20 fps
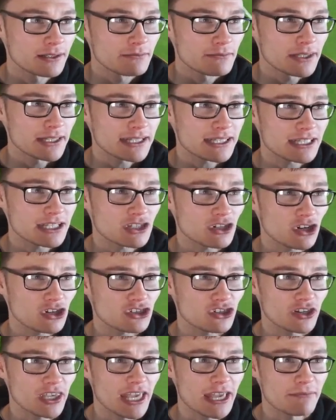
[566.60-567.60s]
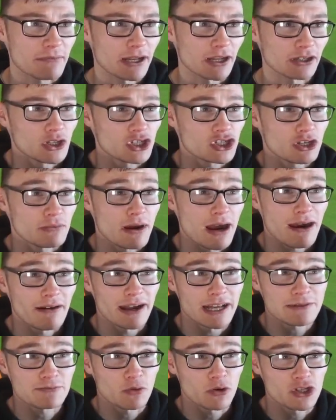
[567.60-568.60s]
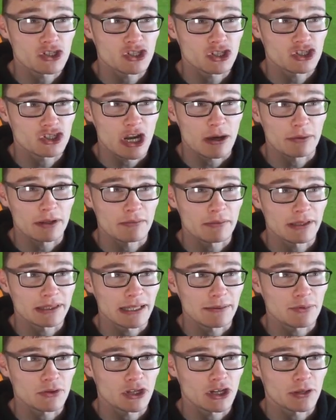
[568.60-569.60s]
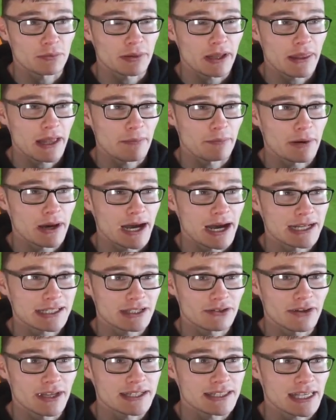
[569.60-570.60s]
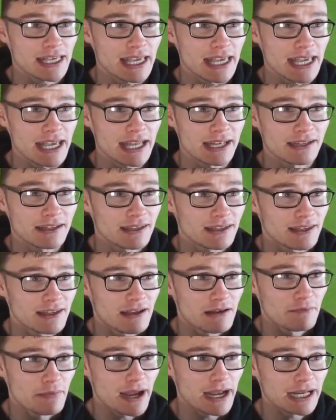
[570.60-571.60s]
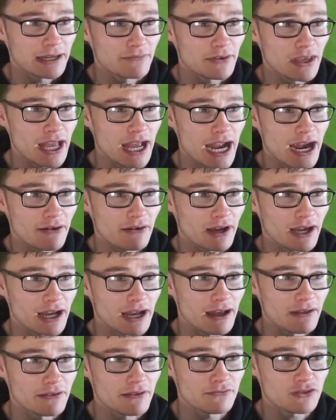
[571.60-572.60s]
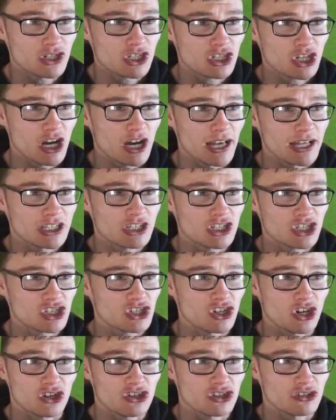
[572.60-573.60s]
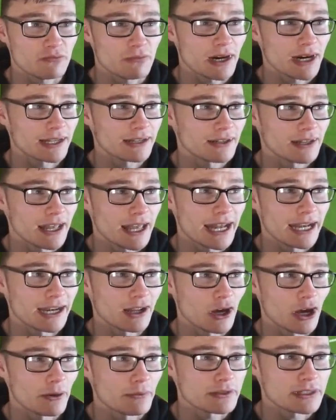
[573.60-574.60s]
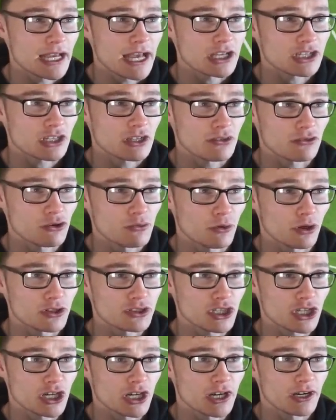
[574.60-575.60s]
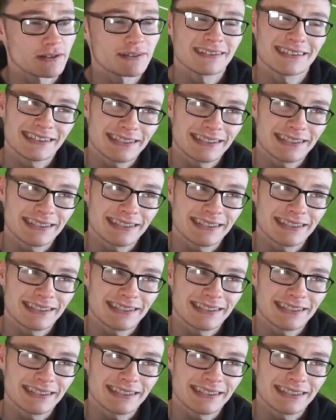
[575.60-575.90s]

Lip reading: You see the structure again, man. There's Guimaraes, boys, just dropping a bit deeper there to play that pass. Here he is again. Back into Vieira. They've just got, it's just structured, man. In and out of possession. 3 balls there.